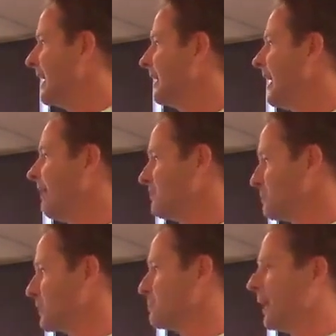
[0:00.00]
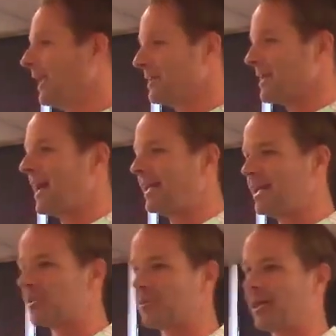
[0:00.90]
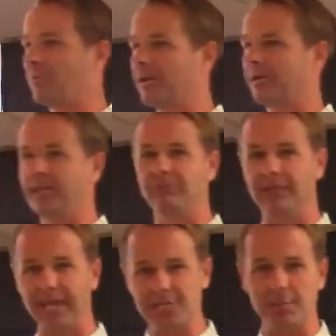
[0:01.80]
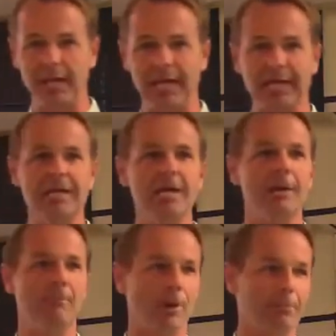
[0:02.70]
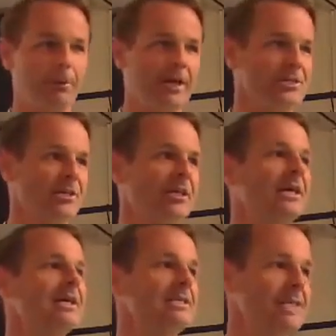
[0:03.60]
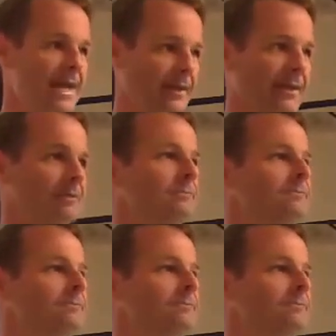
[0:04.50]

not have as much pain as I had yesterday. I want to live less pain, more pleasure daily.